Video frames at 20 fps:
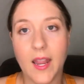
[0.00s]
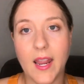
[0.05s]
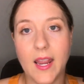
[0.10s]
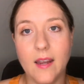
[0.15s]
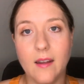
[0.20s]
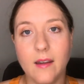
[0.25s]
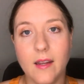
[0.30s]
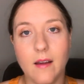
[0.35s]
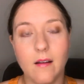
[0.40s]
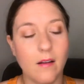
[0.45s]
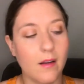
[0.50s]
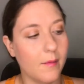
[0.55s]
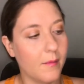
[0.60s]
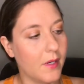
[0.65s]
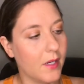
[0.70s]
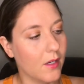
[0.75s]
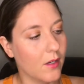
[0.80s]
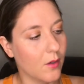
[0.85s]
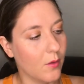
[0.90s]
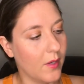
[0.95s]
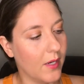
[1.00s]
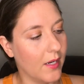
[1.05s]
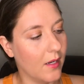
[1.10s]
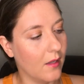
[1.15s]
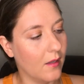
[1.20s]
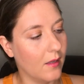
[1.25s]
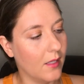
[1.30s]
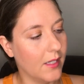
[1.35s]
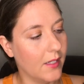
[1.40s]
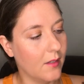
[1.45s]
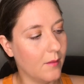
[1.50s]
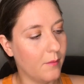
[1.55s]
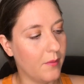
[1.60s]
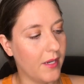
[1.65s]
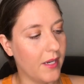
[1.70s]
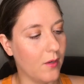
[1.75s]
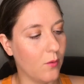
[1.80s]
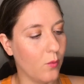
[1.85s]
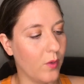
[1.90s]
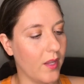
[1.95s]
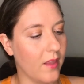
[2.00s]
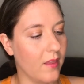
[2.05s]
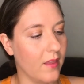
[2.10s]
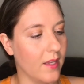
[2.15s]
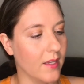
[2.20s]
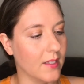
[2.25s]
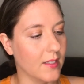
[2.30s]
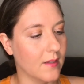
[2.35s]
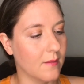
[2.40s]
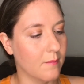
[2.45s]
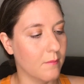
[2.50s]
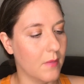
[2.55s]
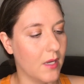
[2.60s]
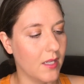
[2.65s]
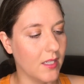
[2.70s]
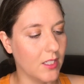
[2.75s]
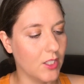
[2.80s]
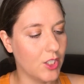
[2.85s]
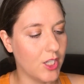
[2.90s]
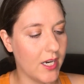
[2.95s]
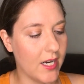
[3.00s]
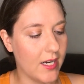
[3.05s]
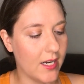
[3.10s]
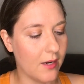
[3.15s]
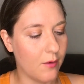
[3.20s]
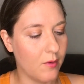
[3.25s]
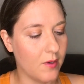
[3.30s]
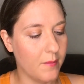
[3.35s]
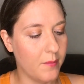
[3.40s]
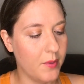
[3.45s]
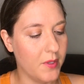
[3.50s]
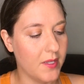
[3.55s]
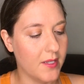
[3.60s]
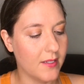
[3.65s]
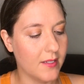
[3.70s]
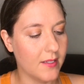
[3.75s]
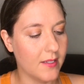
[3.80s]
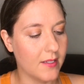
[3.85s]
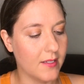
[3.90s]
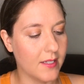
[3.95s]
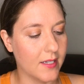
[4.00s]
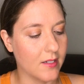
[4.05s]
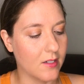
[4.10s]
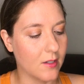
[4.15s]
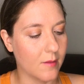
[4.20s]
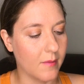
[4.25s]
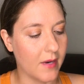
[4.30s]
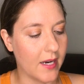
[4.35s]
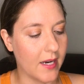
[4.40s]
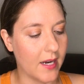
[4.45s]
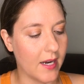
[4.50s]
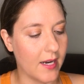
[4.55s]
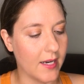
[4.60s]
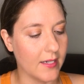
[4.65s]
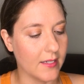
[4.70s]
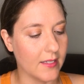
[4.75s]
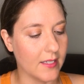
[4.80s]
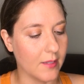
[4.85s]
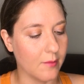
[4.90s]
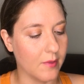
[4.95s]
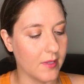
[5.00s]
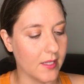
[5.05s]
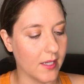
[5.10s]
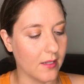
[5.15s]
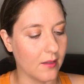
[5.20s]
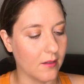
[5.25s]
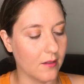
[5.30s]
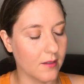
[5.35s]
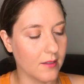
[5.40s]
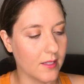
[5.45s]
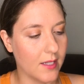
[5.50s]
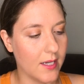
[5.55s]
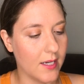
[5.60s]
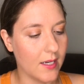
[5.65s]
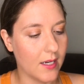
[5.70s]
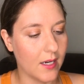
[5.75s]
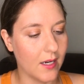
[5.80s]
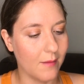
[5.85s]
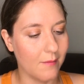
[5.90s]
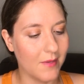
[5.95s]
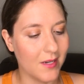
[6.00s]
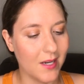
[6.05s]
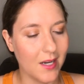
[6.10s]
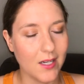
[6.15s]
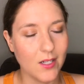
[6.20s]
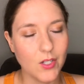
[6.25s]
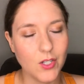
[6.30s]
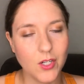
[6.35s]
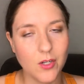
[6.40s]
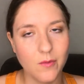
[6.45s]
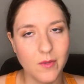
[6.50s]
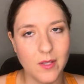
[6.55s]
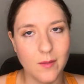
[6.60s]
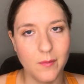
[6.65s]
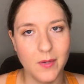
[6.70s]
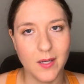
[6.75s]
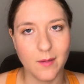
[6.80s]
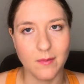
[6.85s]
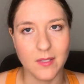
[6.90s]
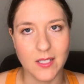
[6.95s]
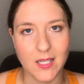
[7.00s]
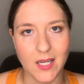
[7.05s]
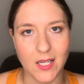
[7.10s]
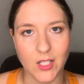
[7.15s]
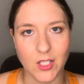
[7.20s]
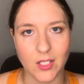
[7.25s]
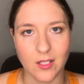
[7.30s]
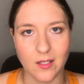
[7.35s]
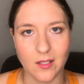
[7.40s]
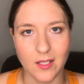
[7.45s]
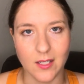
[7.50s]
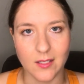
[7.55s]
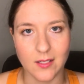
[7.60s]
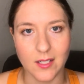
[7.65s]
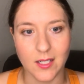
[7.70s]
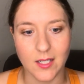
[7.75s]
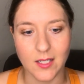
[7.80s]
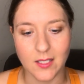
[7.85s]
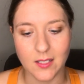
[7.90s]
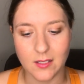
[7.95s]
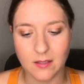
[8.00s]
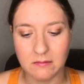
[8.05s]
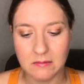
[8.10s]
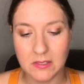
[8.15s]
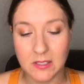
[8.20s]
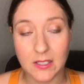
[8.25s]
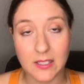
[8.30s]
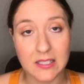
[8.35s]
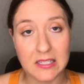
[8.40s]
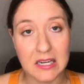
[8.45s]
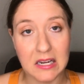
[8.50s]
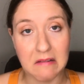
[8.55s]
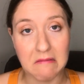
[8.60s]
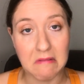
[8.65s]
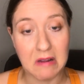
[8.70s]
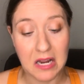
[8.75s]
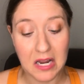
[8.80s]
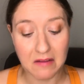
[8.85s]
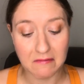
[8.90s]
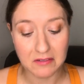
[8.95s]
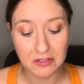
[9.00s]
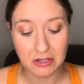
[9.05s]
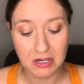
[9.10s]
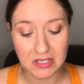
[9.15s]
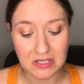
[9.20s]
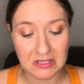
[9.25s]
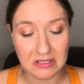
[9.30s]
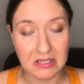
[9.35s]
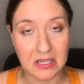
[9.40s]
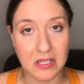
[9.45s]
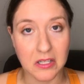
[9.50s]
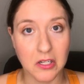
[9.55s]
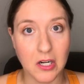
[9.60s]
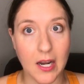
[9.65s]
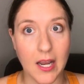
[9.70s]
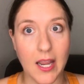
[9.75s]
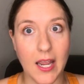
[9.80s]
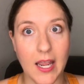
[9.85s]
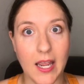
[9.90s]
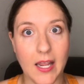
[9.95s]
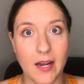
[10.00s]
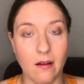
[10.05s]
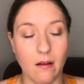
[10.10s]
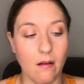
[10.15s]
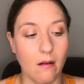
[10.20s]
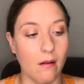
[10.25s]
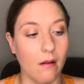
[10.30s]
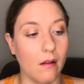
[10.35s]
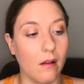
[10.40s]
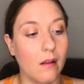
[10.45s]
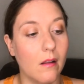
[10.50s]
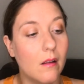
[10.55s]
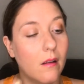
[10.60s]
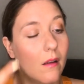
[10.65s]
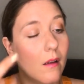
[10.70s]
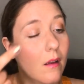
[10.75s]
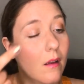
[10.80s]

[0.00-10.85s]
And now I'm going to go in a little bit with this mullet shade. I want to put this in the center of my eye and see what that looks like. I'm not sure what the pigmentation on this is, because again, I haven't tried this color at all.